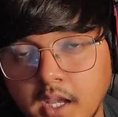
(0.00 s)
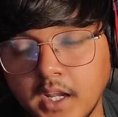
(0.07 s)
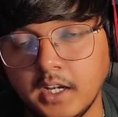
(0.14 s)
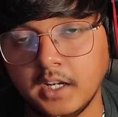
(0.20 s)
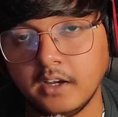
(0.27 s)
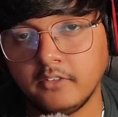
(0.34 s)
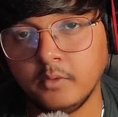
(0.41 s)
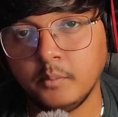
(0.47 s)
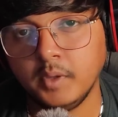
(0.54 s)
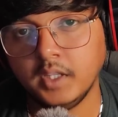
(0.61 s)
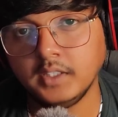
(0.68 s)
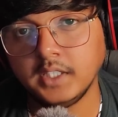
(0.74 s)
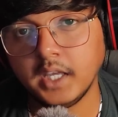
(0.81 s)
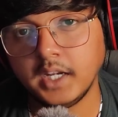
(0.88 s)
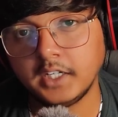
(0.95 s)
And our main
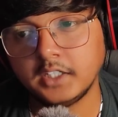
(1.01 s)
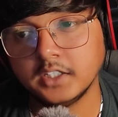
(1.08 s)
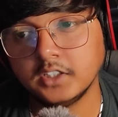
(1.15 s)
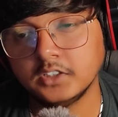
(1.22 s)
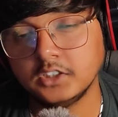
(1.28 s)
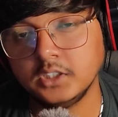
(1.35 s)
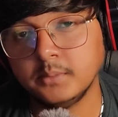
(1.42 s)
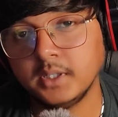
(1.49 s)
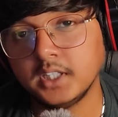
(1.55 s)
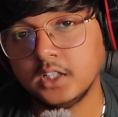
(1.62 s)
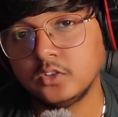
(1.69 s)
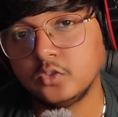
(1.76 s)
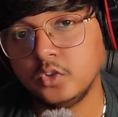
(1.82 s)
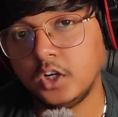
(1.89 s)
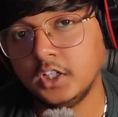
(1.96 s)
character Shiba
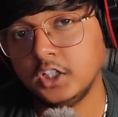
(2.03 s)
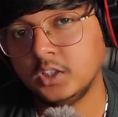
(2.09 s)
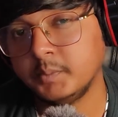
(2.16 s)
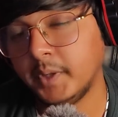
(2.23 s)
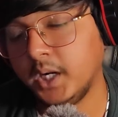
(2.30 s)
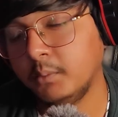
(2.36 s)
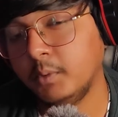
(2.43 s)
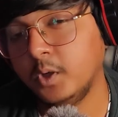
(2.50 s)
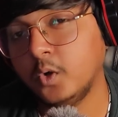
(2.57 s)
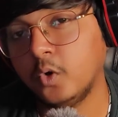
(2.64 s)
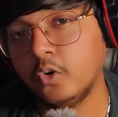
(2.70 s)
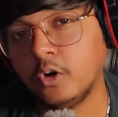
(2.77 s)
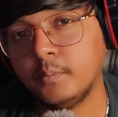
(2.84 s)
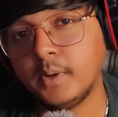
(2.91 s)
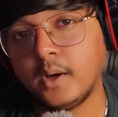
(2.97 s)
Tatsuya, despite being
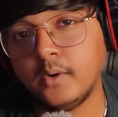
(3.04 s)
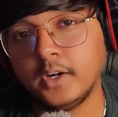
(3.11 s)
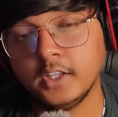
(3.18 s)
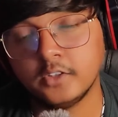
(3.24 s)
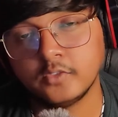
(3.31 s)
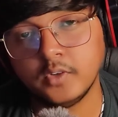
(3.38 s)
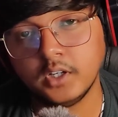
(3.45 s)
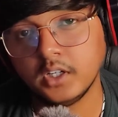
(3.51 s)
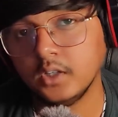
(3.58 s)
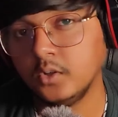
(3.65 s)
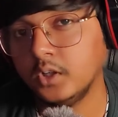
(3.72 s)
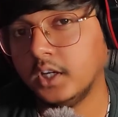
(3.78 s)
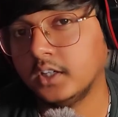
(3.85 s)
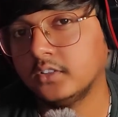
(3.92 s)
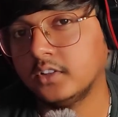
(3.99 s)
overpowered as he
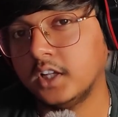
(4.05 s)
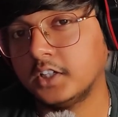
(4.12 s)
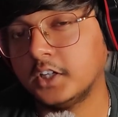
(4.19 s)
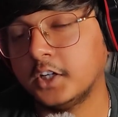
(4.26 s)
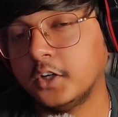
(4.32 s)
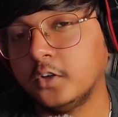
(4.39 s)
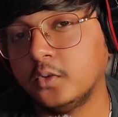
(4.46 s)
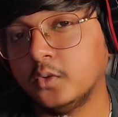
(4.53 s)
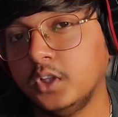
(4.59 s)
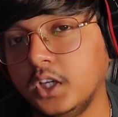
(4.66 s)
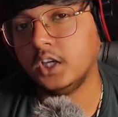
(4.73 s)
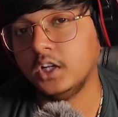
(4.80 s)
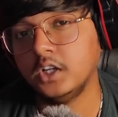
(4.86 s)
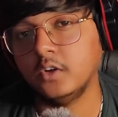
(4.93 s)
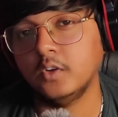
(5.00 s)
gets selected into the
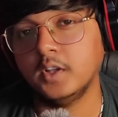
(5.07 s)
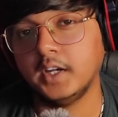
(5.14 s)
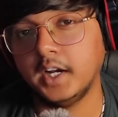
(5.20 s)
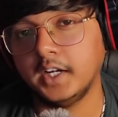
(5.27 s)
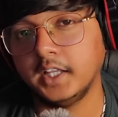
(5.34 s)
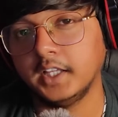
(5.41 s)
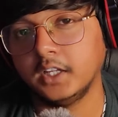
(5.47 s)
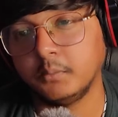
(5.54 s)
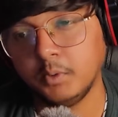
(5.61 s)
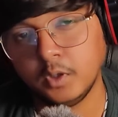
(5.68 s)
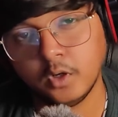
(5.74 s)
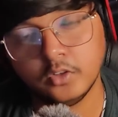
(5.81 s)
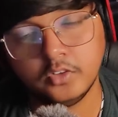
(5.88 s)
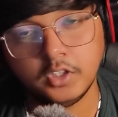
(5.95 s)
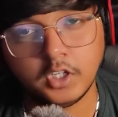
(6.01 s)
irregular category
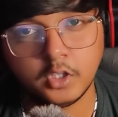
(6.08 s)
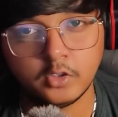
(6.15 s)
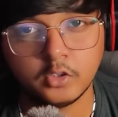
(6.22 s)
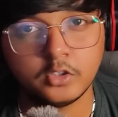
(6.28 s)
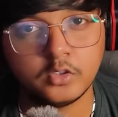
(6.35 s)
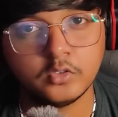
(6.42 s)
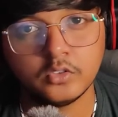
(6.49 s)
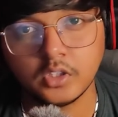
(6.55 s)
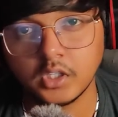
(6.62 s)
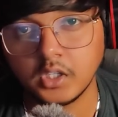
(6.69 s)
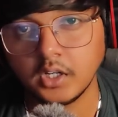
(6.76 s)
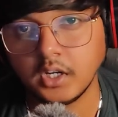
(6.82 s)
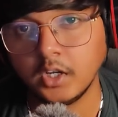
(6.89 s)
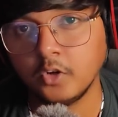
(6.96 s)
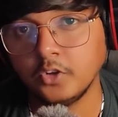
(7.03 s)
because he cannot use
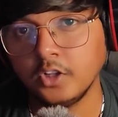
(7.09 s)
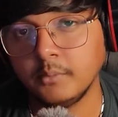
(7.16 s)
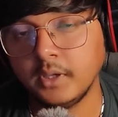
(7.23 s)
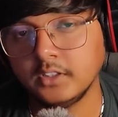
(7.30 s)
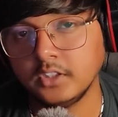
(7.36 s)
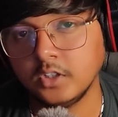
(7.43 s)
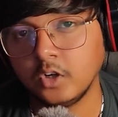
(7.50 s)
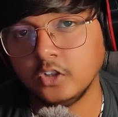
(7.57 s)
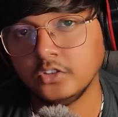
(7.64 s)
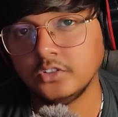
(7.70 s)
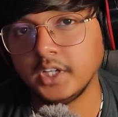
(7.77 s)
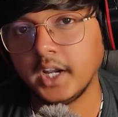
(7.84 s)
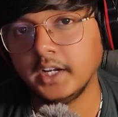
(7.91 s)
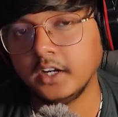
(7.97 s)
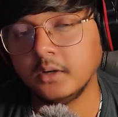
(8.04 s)
regular magic or
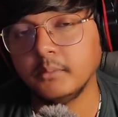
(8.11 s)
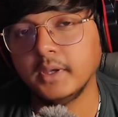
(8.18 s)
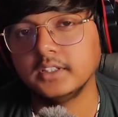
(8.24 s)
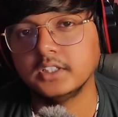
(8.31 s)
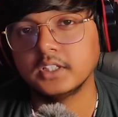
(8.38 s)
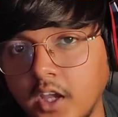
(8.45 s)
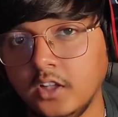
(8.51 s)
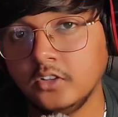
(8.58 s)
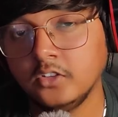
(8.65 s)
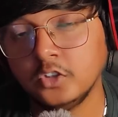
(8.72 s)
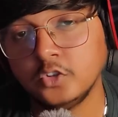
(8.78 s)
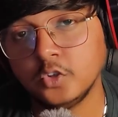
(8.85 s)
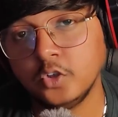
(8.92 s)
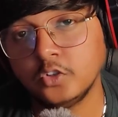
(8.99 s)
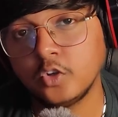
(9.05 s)
standard magic. Hence the
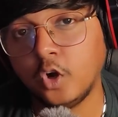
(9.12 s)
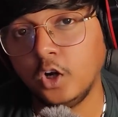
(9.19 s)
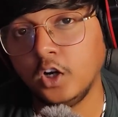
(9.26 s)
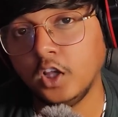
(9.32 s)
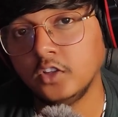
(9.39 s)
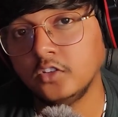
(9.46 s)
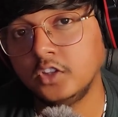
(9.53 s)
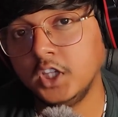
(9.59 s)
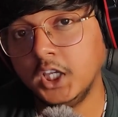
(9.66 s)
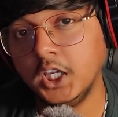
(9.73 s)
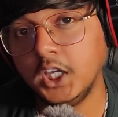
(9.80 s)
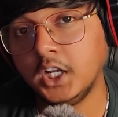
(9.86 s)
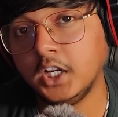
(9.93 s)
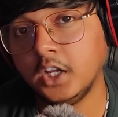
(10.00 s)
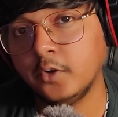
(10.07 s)
show is called as the
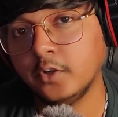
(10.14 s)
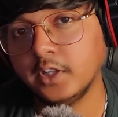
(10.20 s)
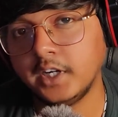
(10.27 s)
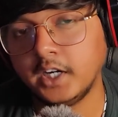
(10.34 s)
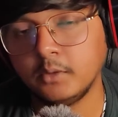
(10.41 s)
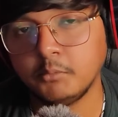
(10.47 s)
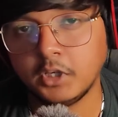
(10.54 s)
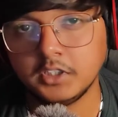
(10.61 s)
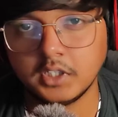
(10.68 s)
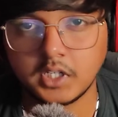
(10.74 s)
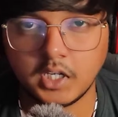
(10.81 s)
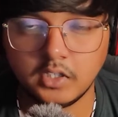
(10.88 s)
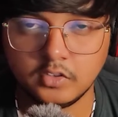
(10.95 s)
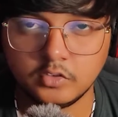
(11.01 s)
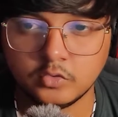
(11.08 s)
Irregular at Magic
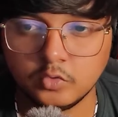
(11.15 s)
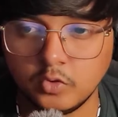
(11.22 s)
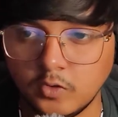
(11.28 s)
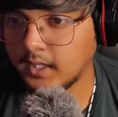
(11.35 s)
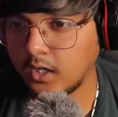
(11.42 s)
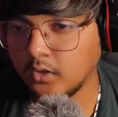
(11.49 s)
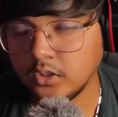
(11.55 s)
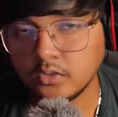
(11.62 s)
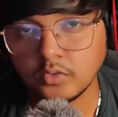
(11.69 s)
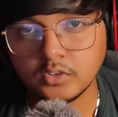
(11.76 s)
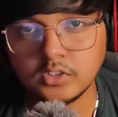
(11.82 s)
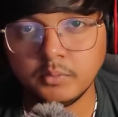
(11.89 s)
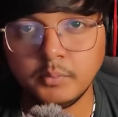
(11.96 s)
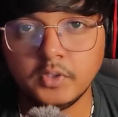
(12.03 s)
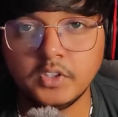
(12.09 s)
High School. Now this
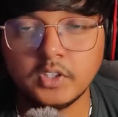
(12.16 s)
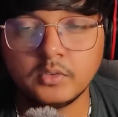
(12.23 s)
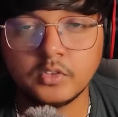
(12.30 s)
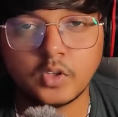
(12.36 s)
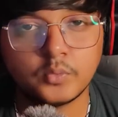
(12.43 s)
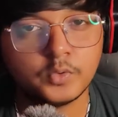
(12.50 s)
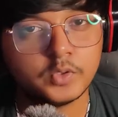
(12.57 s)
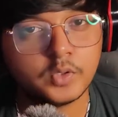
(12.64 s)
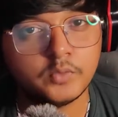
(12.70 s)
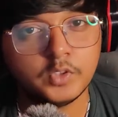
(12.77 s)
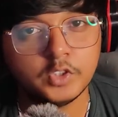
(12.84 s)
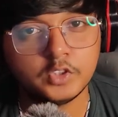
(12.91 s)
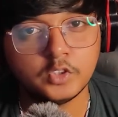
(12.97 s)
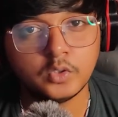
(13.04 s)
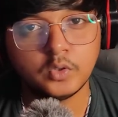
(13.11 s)
was the basic synopsis of
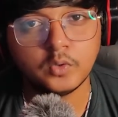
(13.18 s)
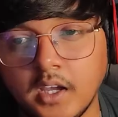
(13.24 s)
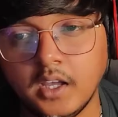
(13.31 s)
this show.